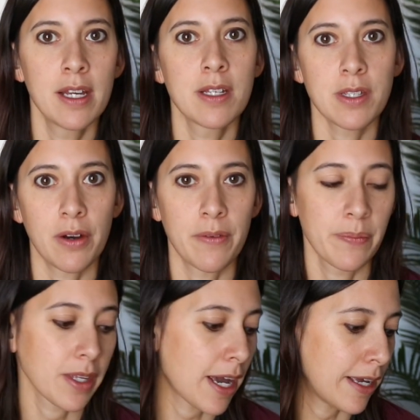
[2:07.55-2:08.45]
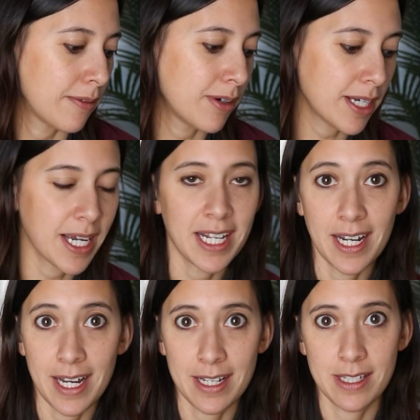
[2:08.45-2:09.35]
So I went ahead and
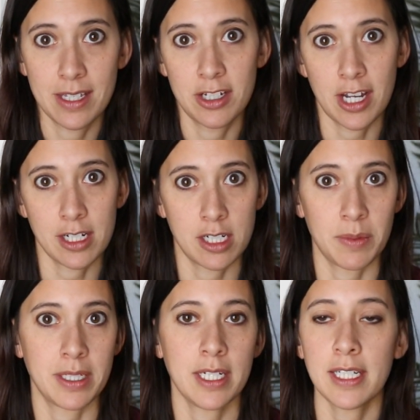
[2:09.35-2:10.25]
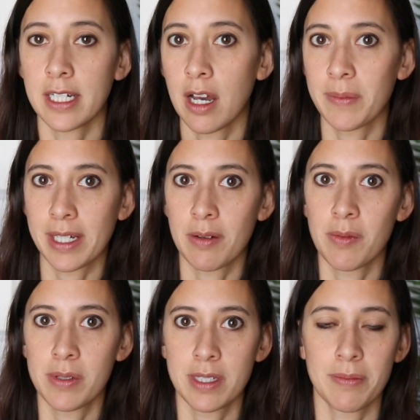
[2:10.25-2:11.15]
asked ChatGPT to help me come up
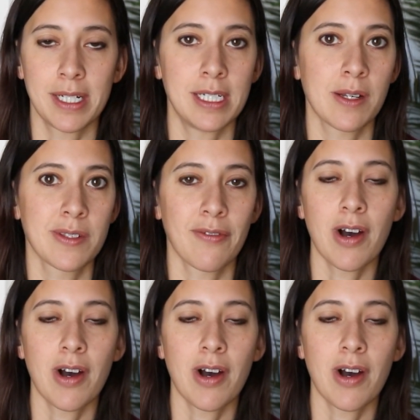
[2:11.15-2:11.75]
with some ideals of